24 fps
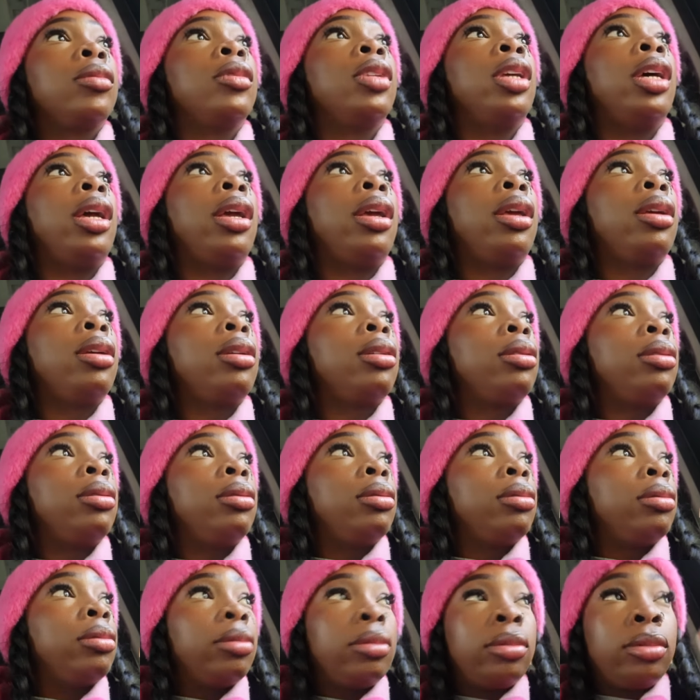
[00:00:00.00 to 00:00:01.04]
Like,
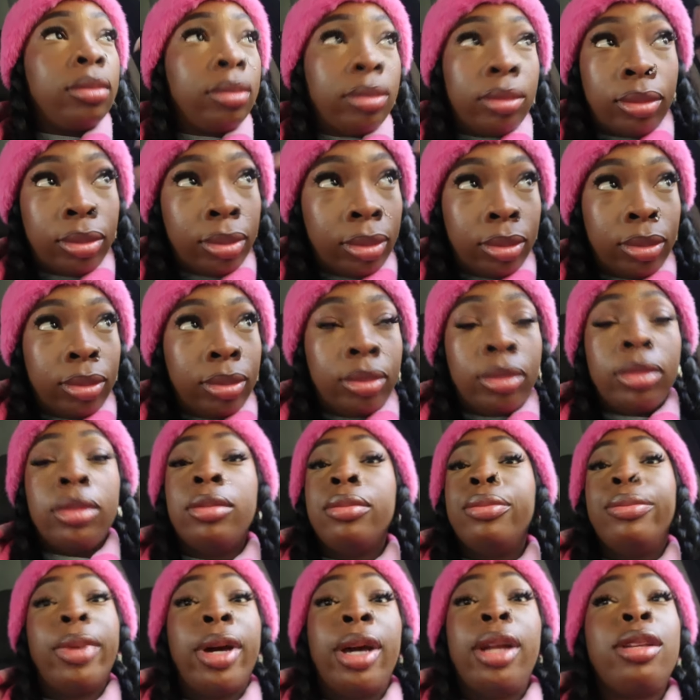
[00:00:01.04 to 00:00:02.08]

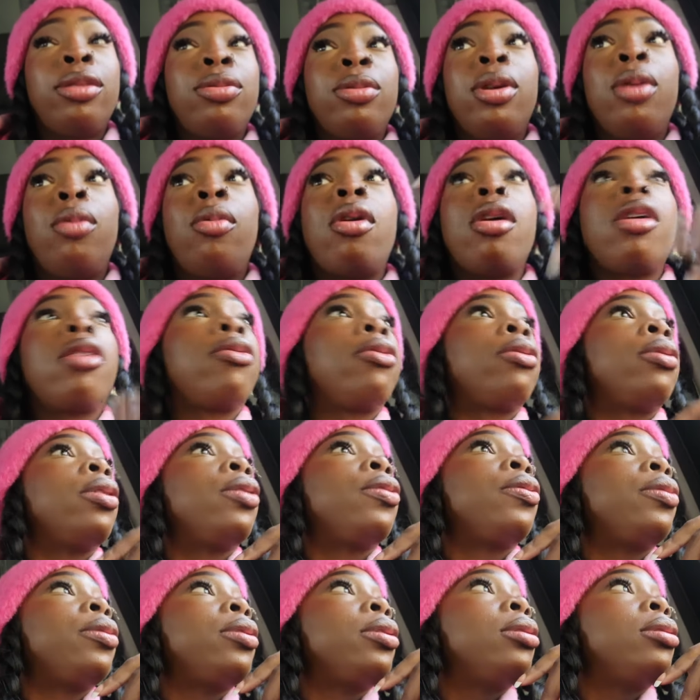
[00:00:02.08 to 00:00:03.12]
you might as well walk for
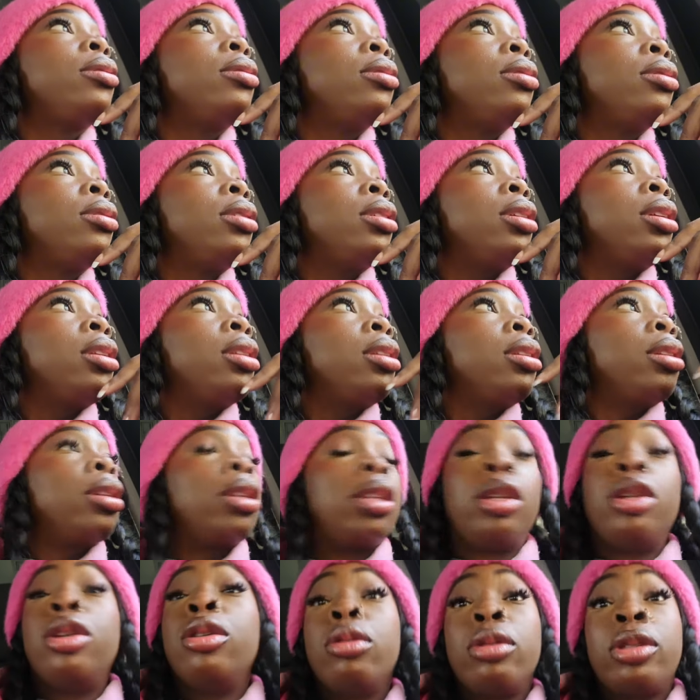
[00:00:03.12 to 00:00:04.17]
real, for
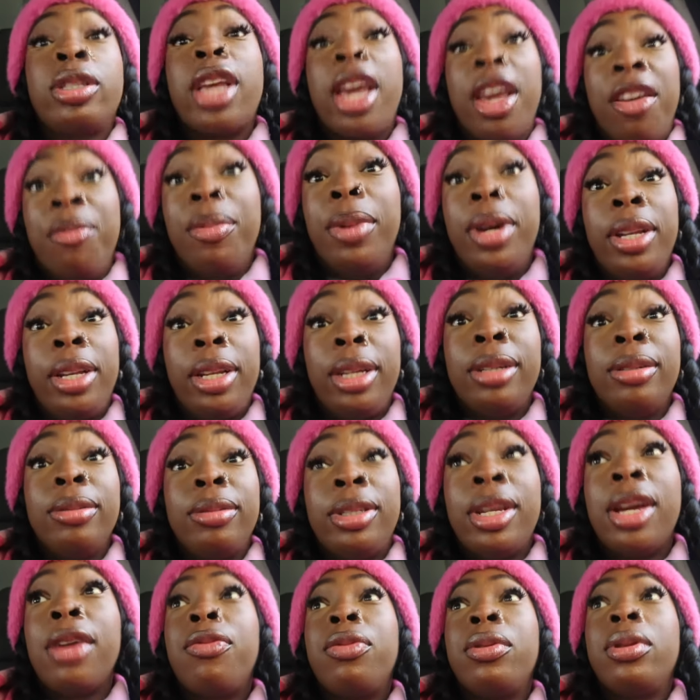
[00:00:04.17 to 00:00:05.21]
real. You'll save money
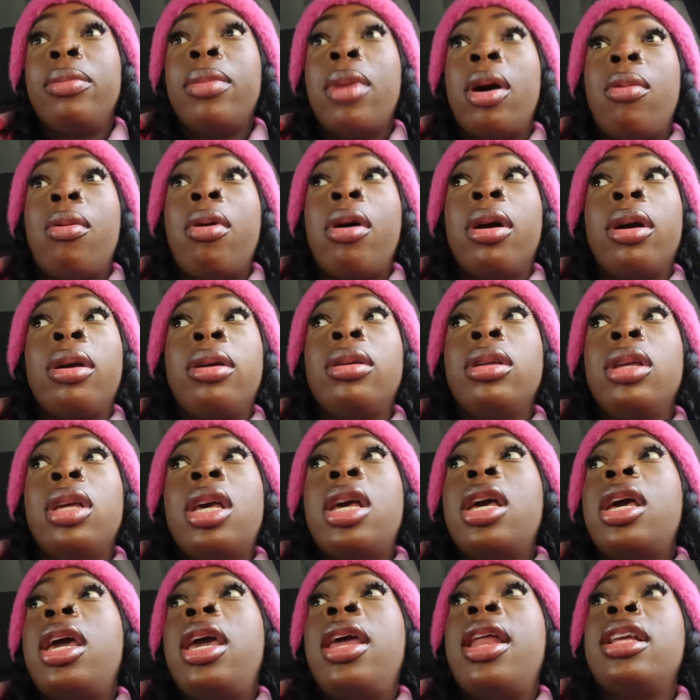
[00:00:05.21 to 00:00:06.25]
definitely by walking.
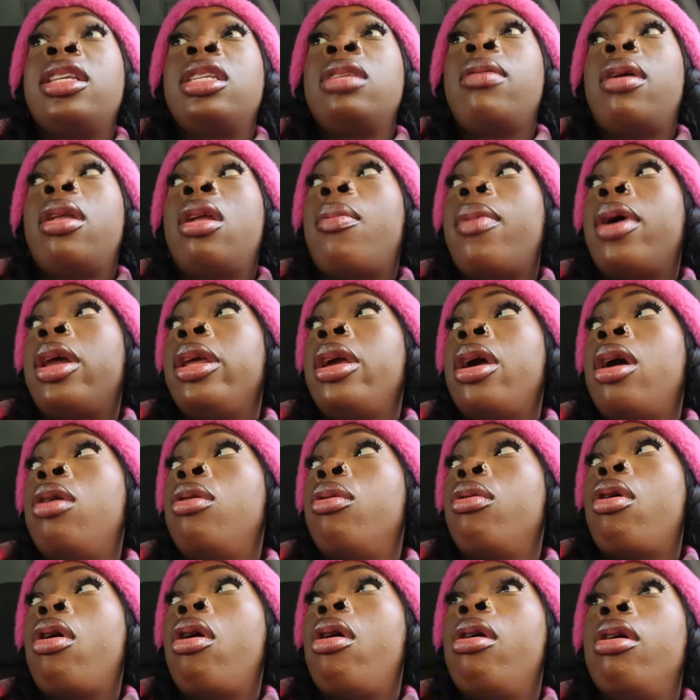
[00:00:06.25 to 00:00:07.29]
And I see why nobody
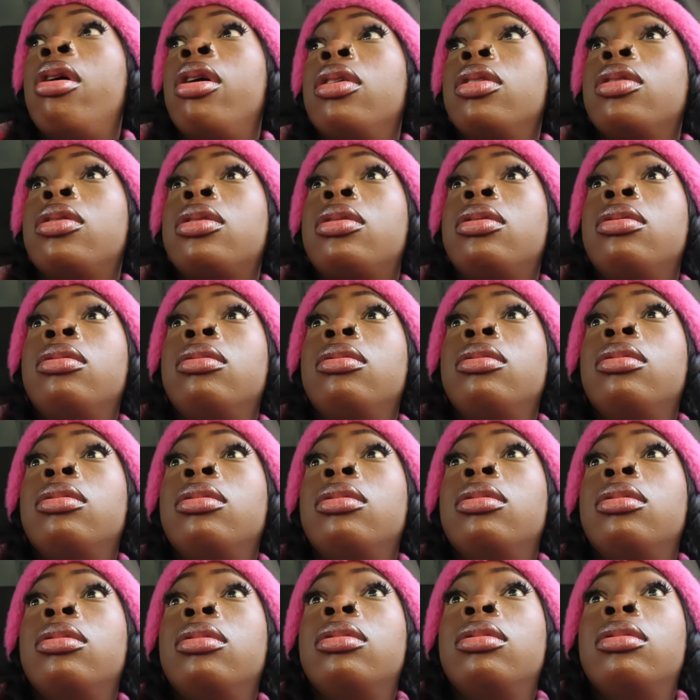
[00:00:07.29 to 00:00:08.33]
own cars.
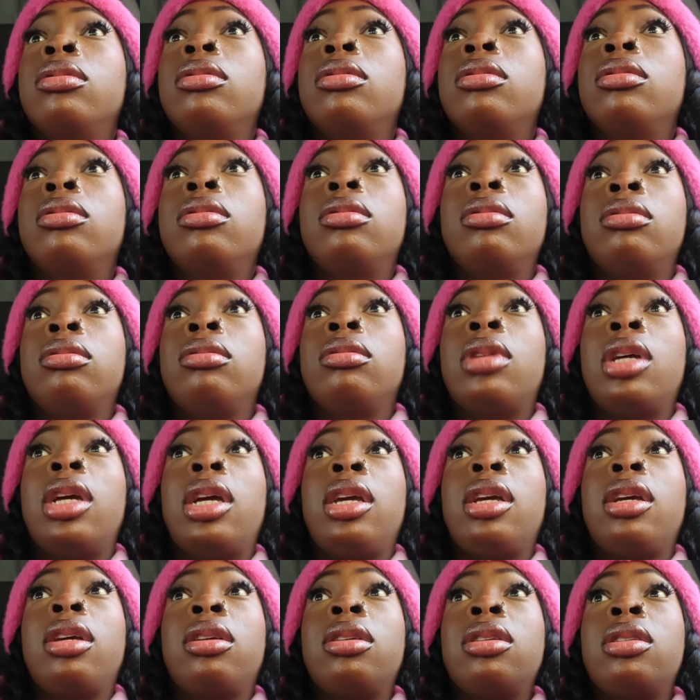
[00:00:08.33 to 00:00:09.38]

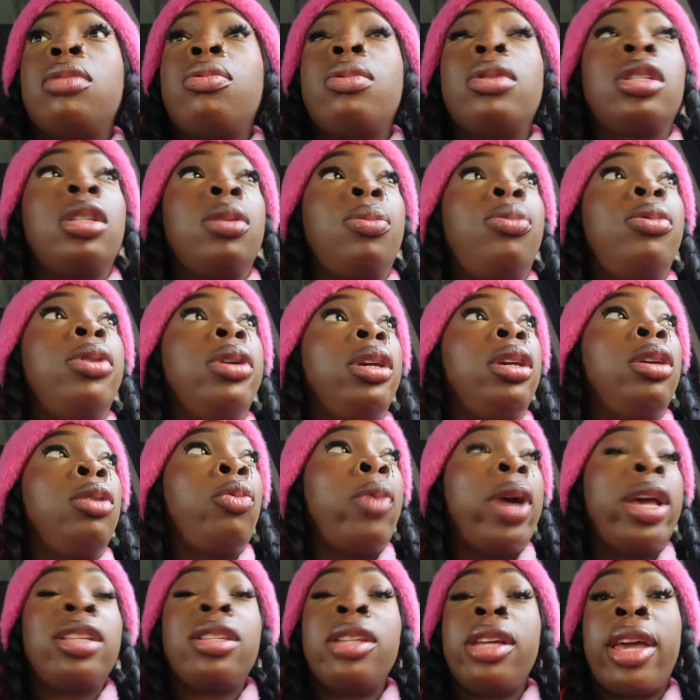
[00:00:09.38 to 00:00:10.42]
Like, cause what's the point? You
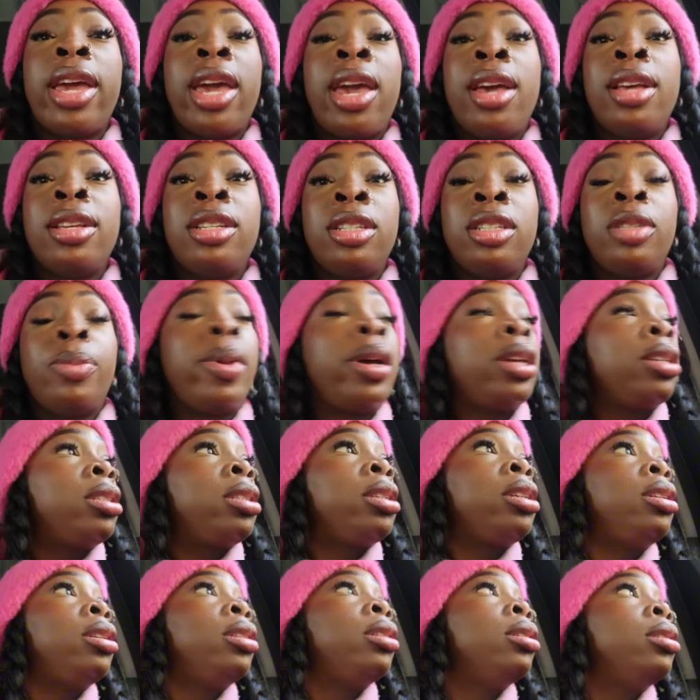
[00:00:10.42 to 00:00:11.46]
wasting gas just by
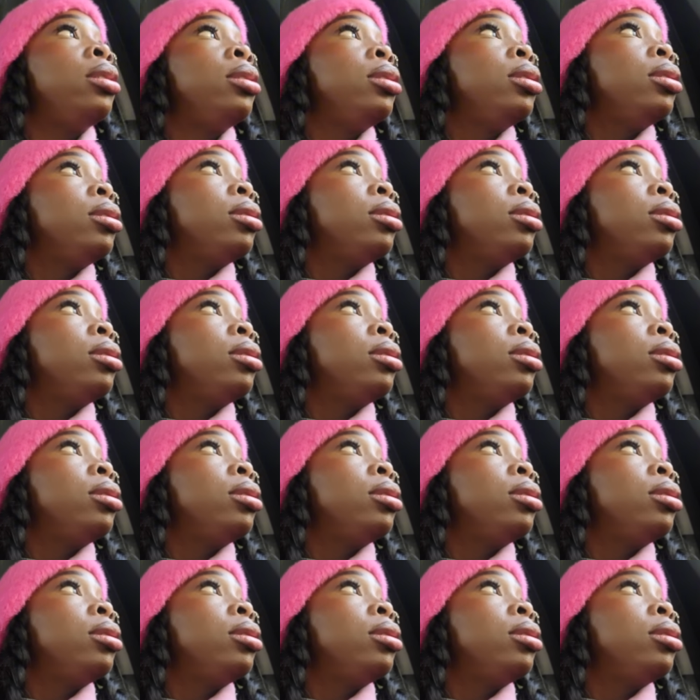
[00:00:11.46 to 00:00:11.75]
sitting.